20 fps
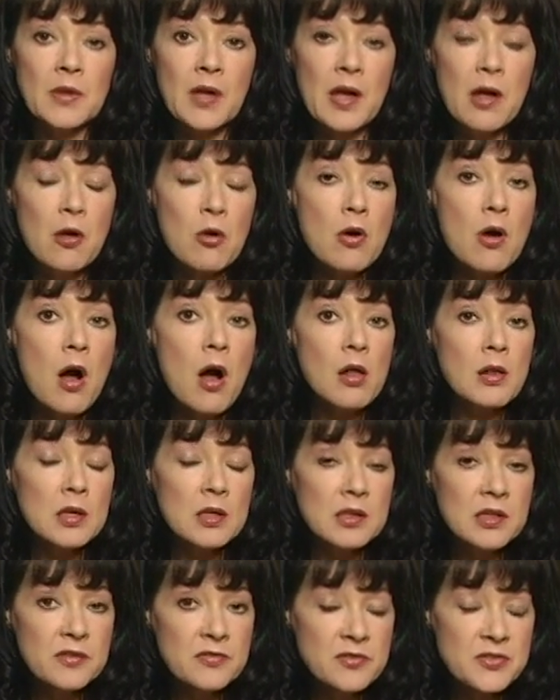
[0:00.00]
alcoholic
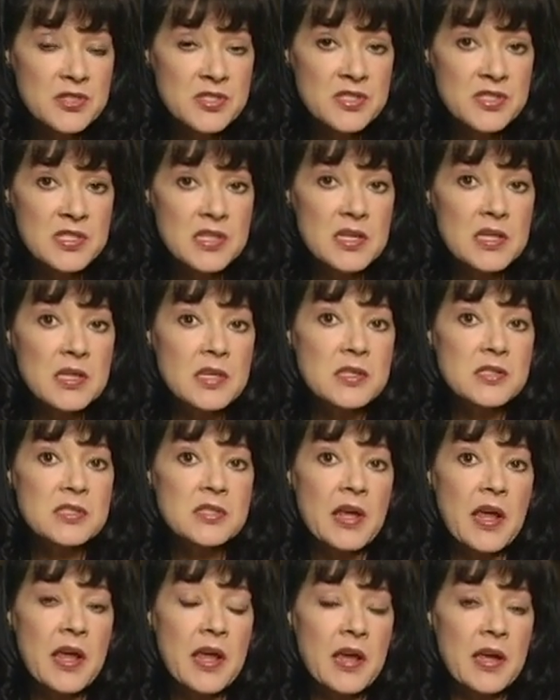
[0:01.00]
liver disease
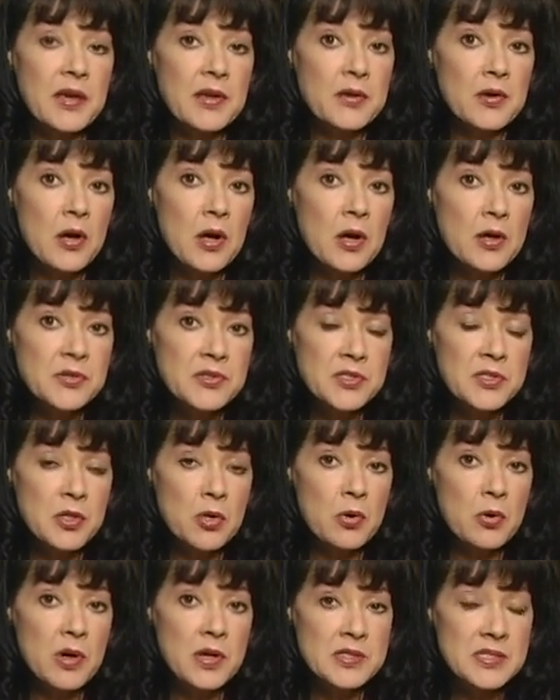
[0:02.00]
and
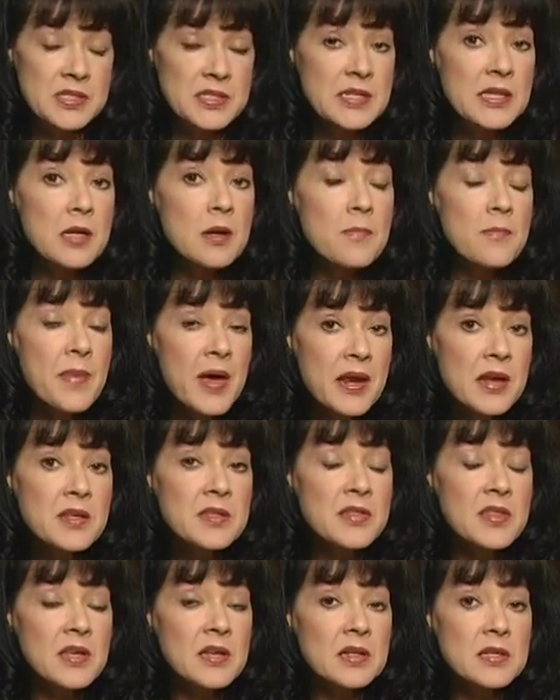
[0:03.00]
also
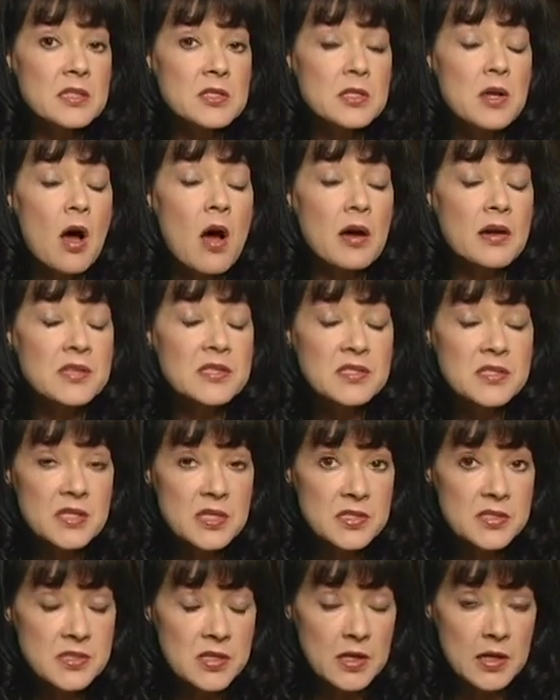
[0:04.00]
acetaminophen
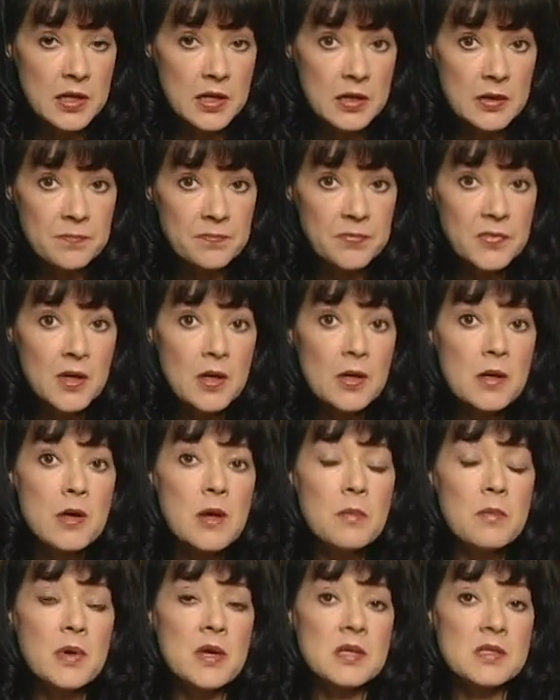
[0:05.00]
toxicity,
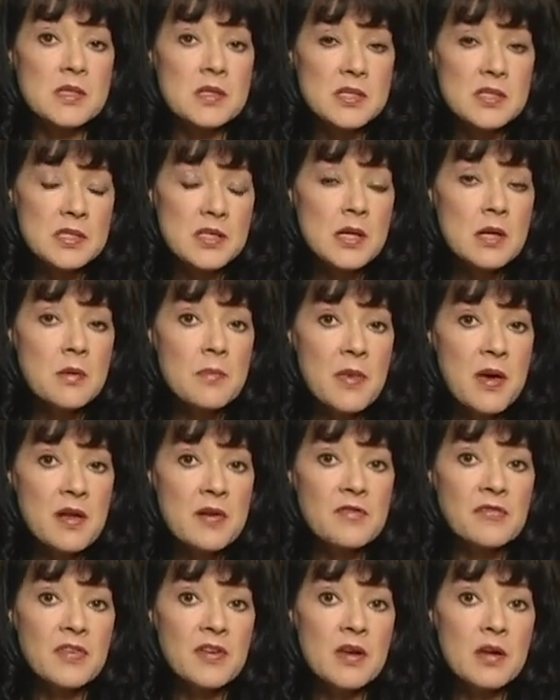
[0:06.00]
because
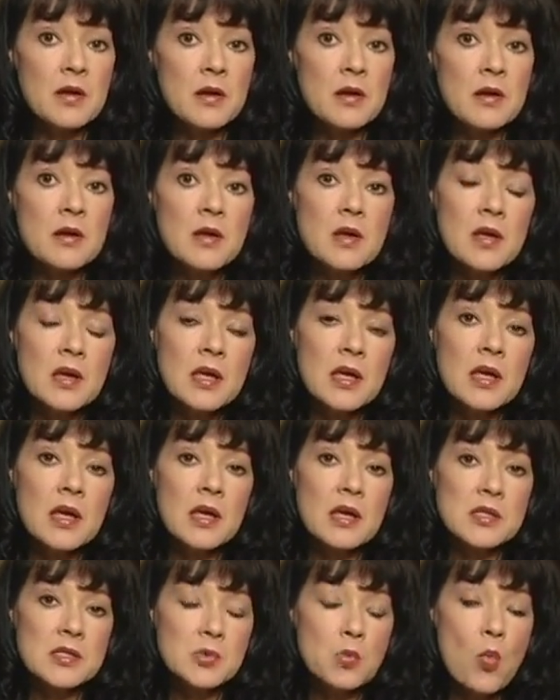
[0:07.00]
acetaminophen
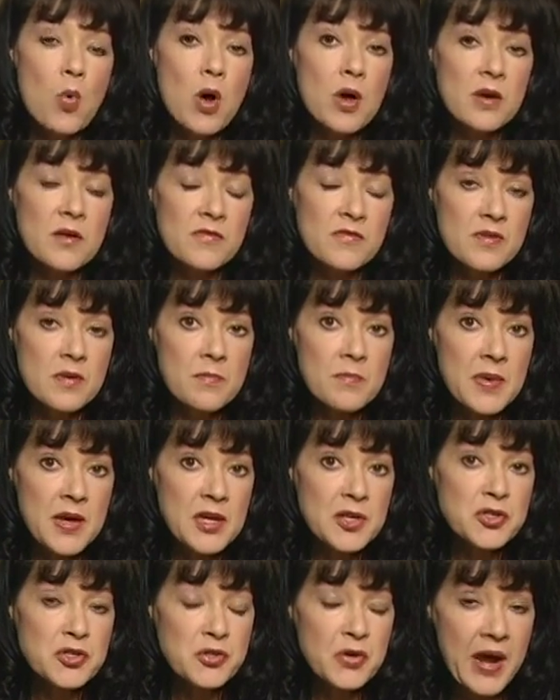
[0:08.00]
is one of the
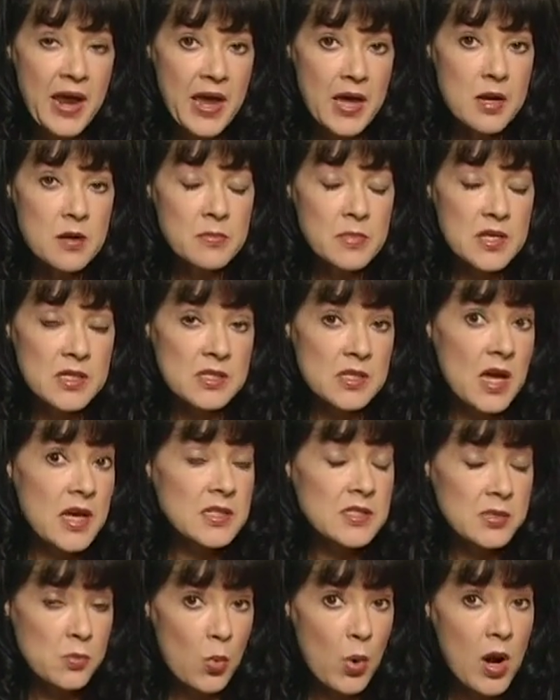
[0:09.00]
major enemies,
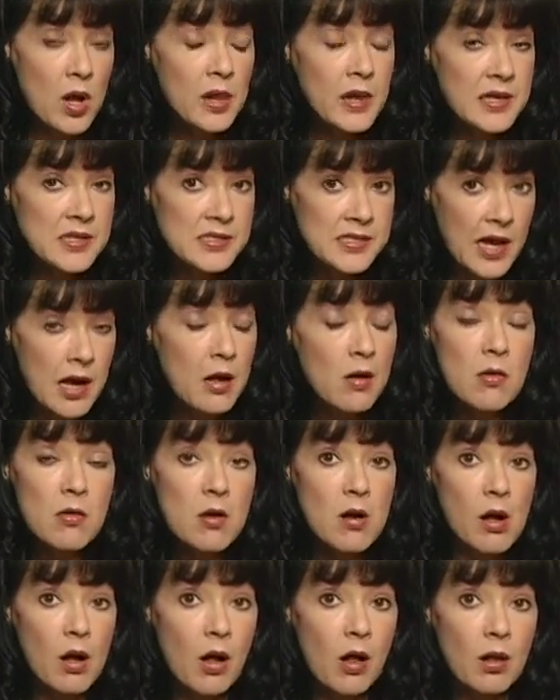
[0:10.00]
as well as
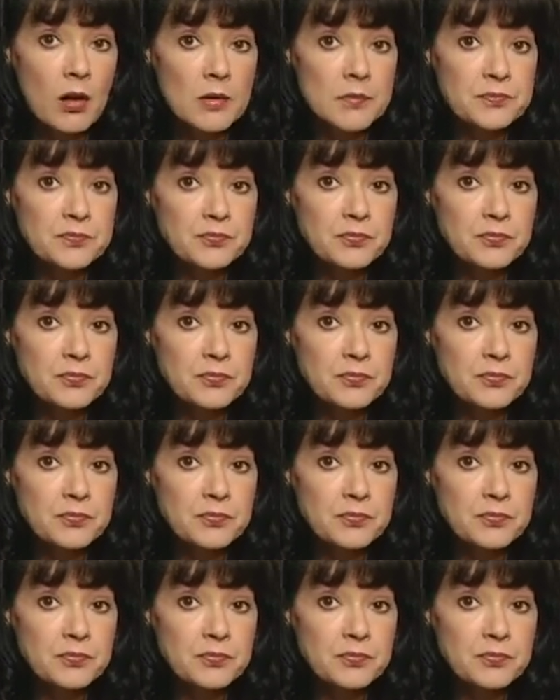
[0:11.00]
alcohol.